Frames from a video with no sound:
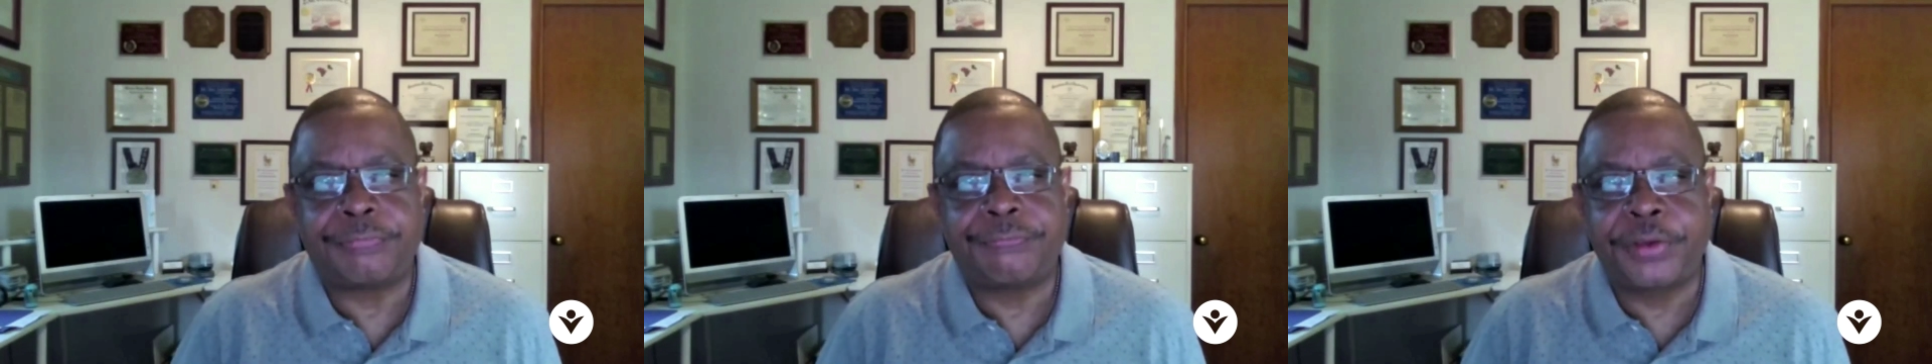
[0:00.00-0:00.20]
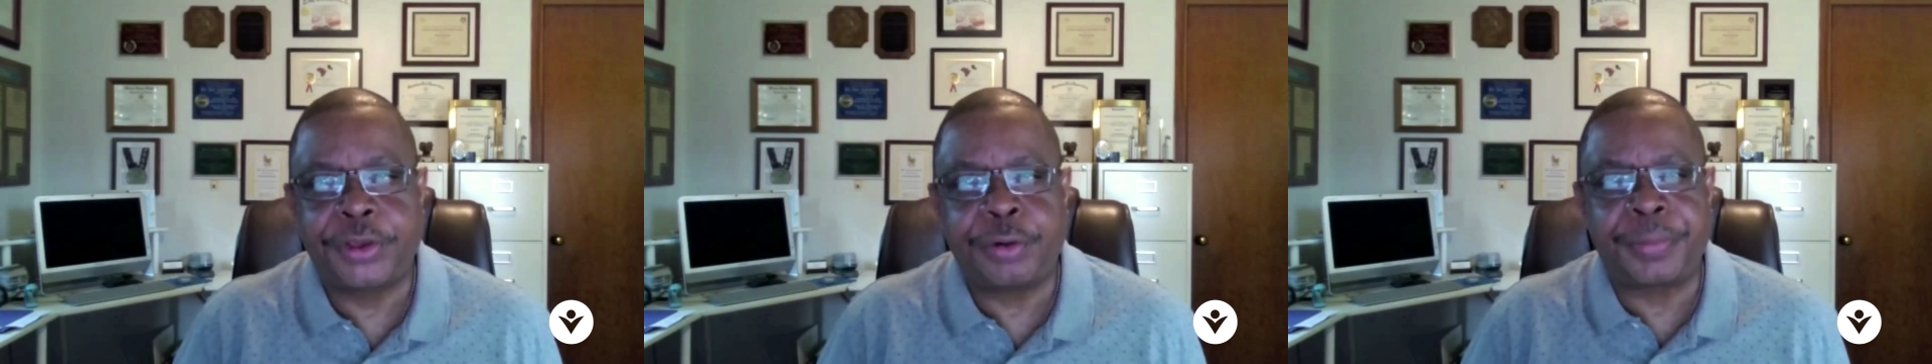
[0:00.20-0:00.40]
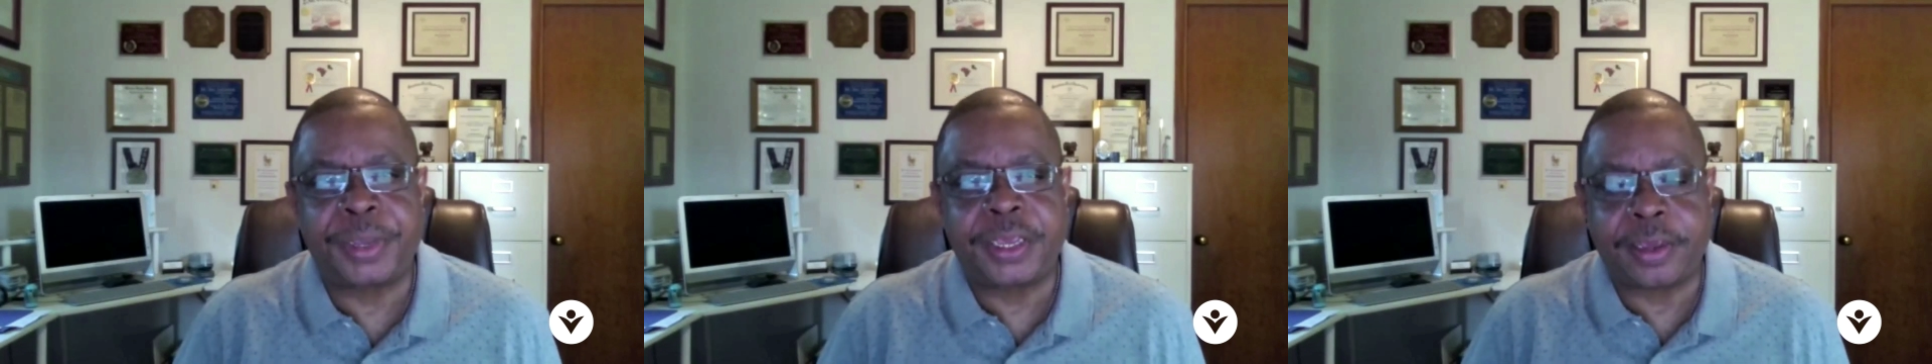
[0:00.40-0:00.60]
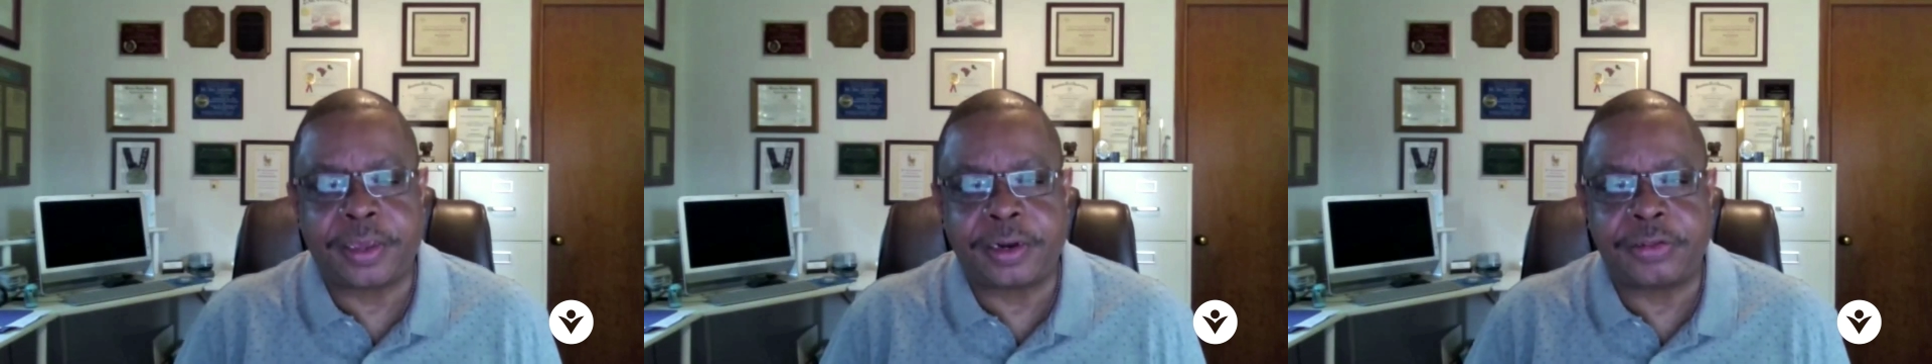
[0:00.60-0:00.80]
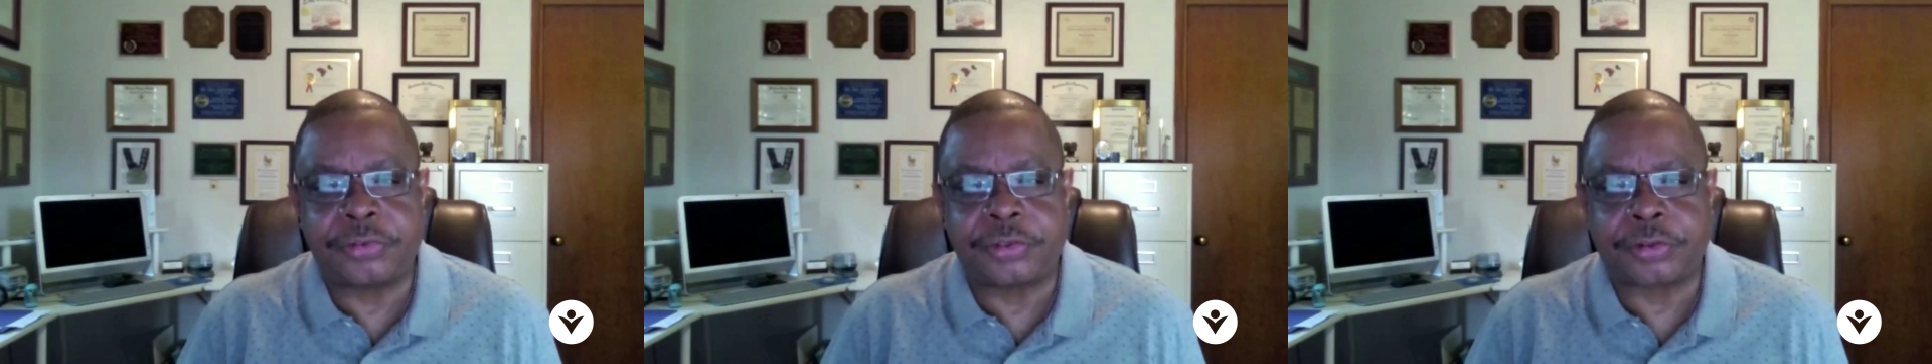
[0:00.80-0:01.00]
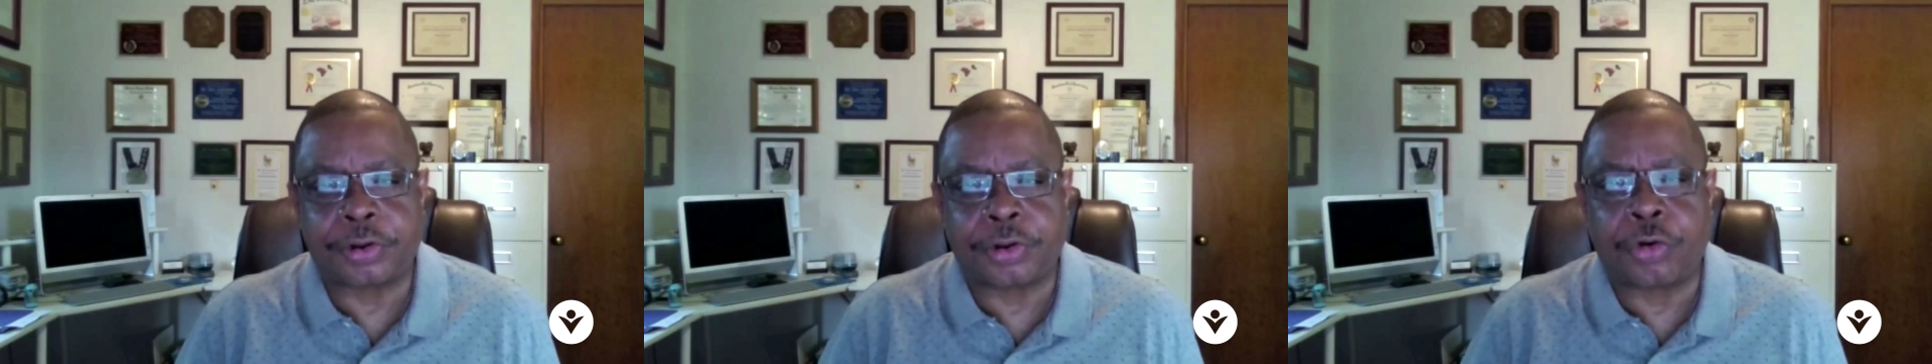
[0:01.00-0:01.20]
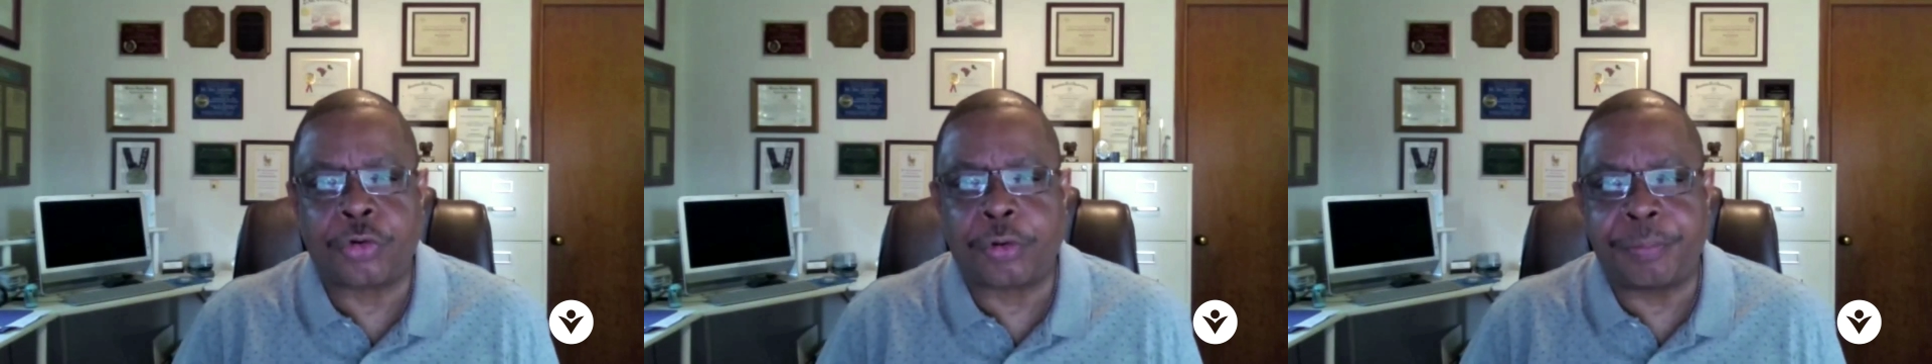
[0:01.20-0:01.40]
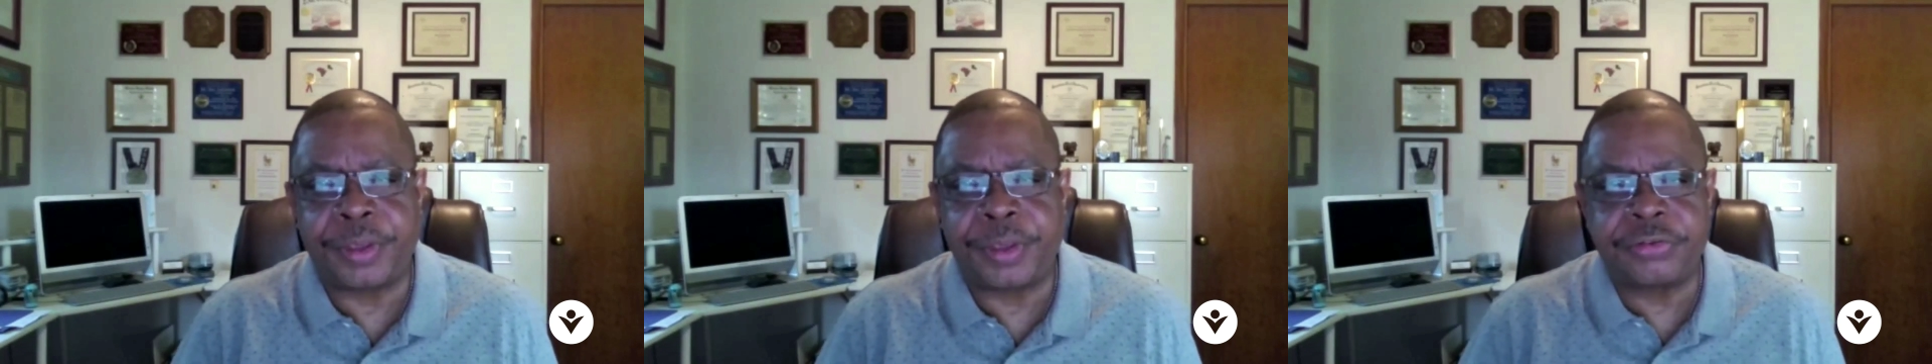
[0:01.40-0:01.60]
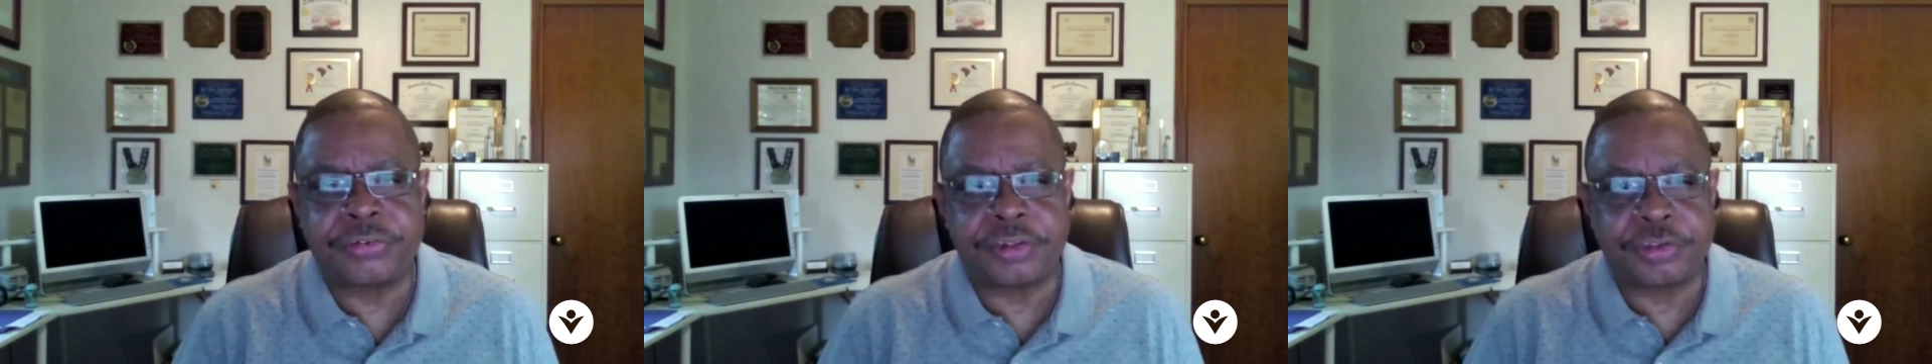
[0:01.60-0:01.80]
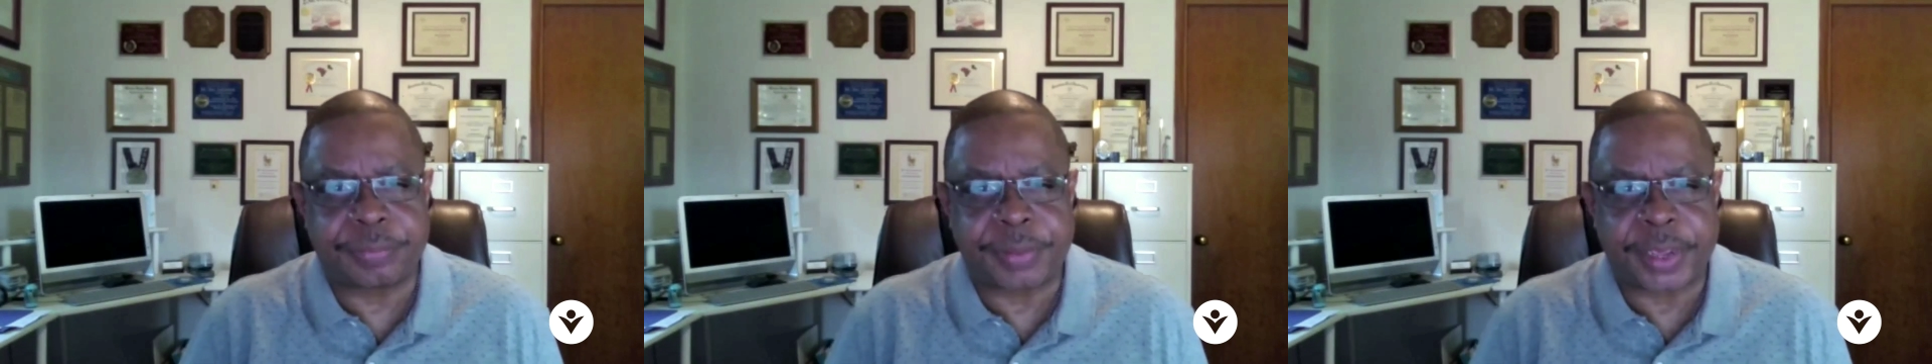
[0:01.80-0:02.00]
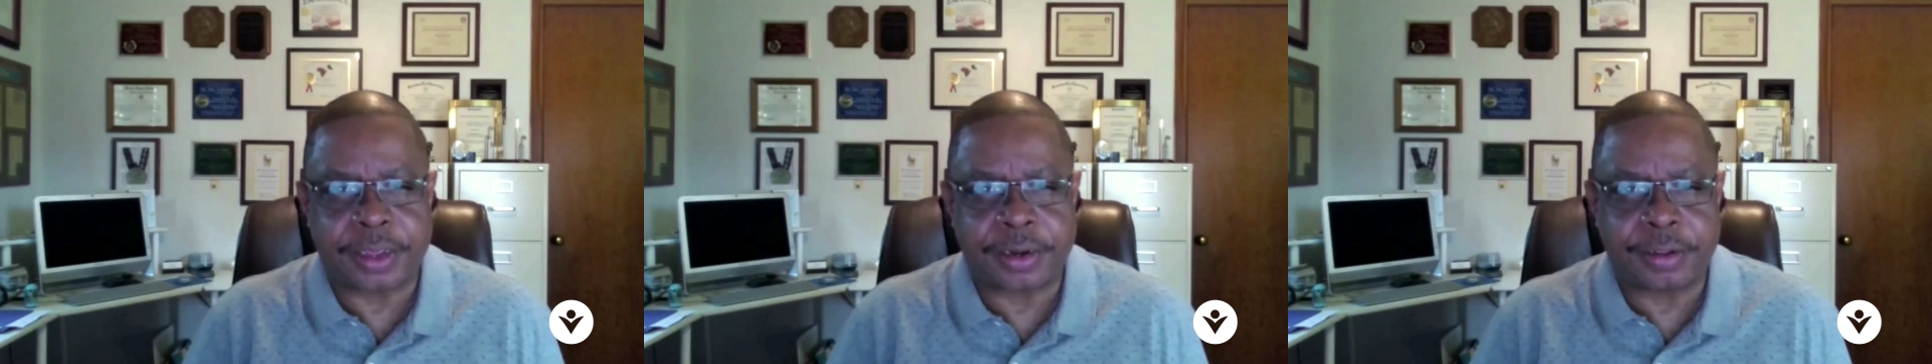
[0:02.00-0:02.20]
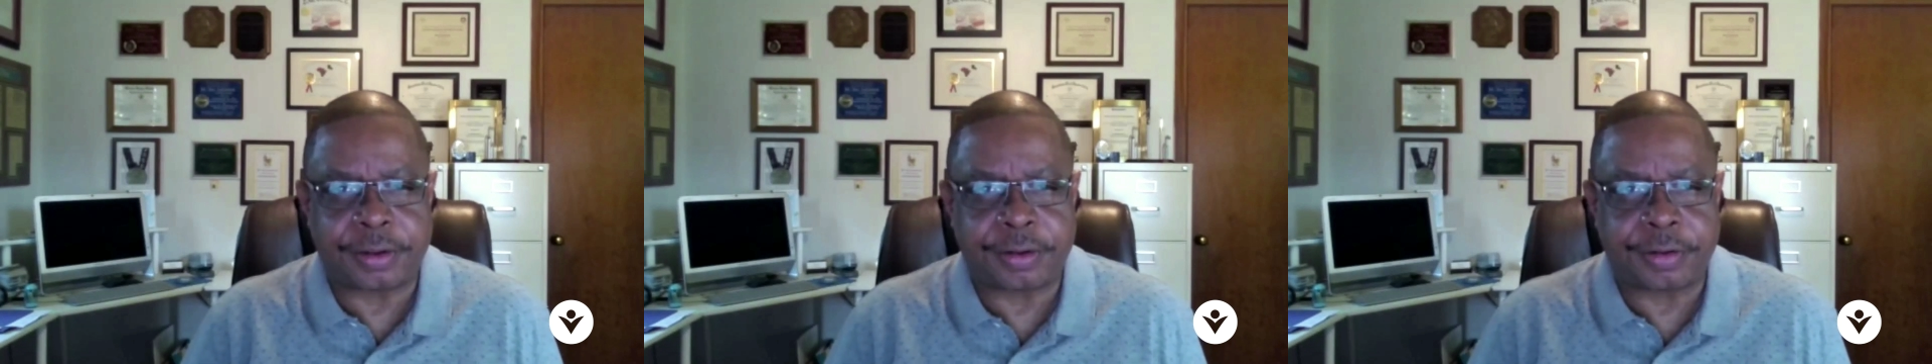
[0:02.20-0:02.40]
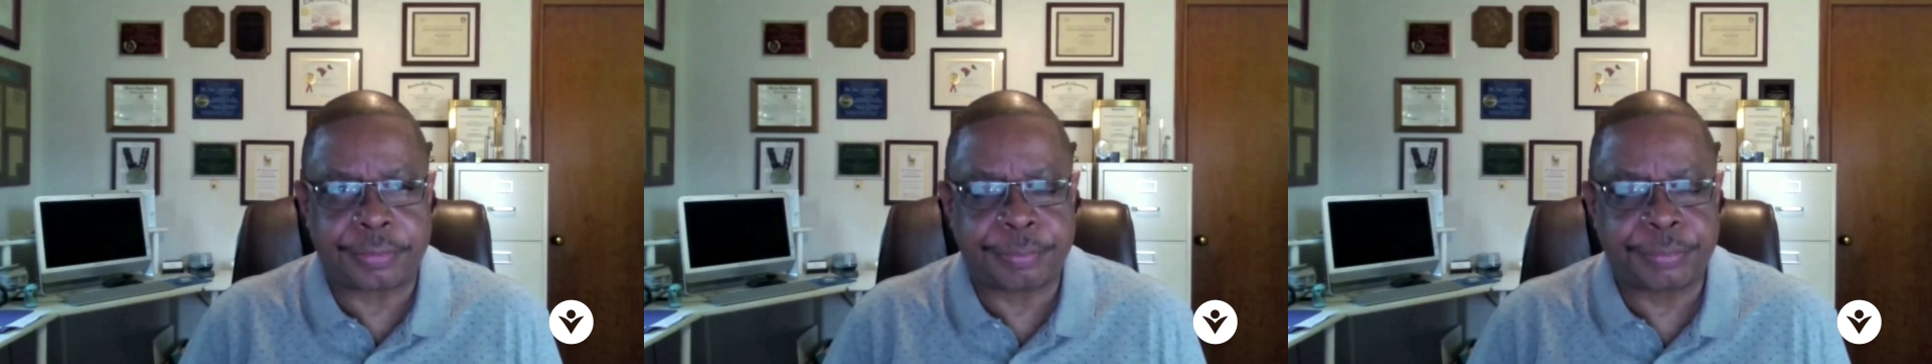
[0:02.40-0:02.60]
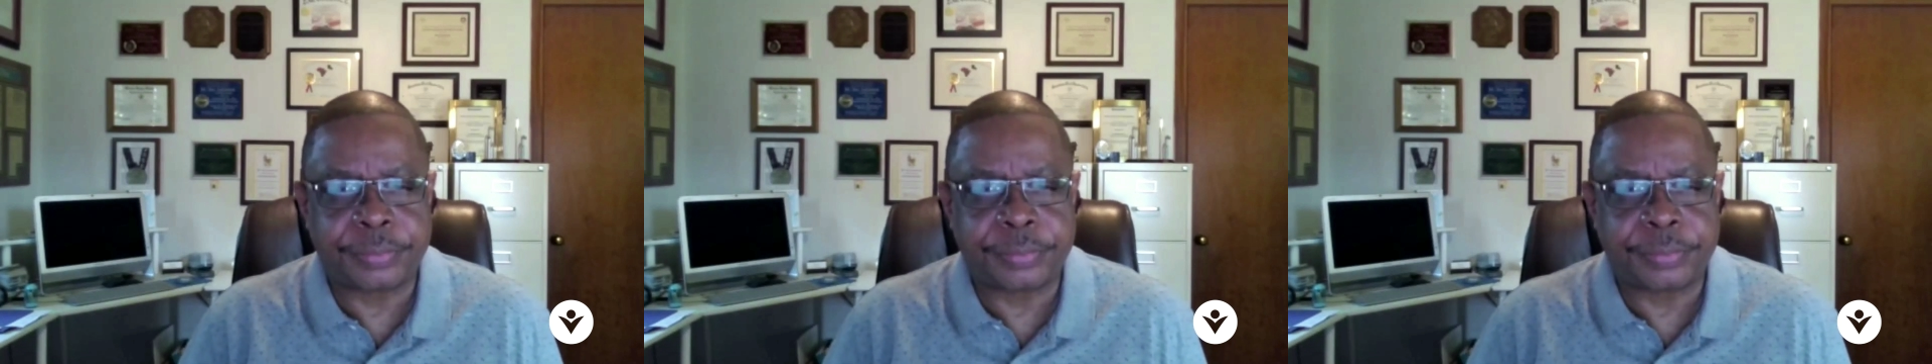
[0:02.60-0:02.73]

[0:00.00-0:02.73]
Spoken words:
Phil McInnes is a local businessman here,